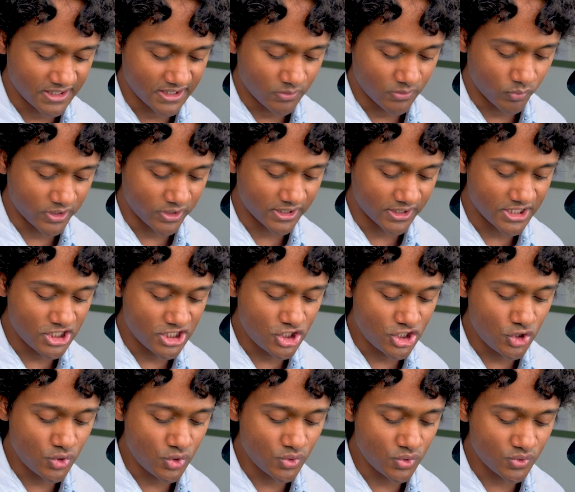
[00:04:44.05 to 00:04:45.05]
we're going to
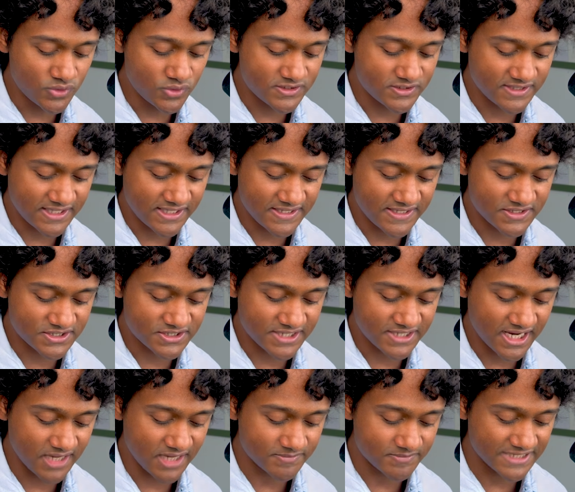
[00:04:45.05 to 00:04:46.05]
use these
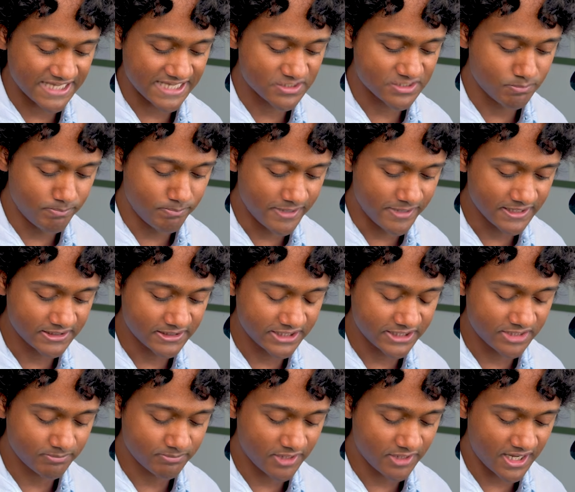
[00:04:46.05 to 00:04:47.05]
shapes as
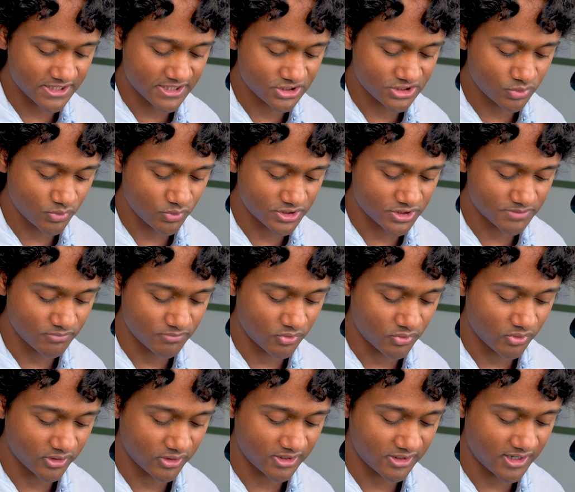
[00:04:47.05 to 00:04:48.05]
building blocks towards
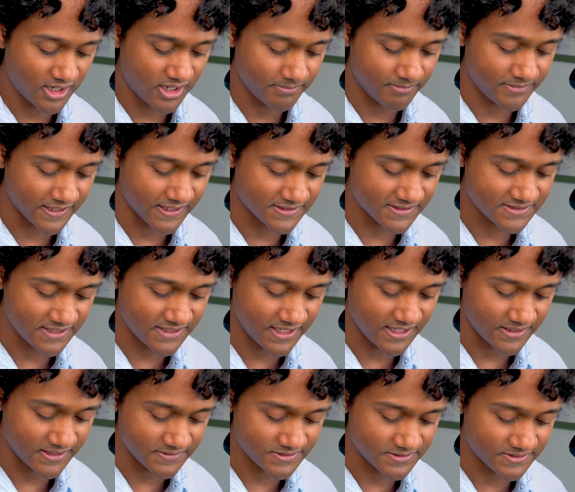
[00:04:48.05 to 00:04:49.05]
more complex
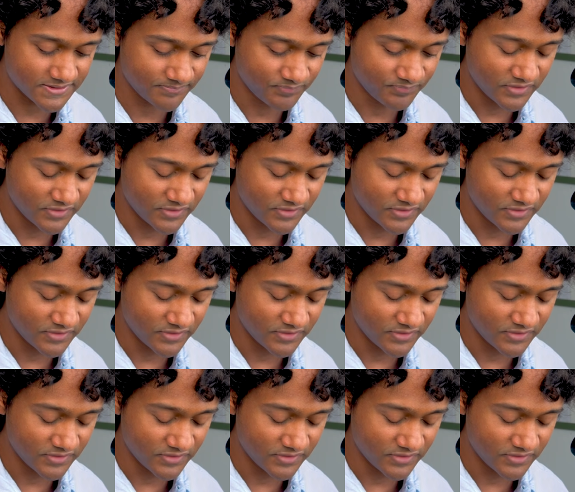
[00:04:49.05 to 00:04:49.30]
things.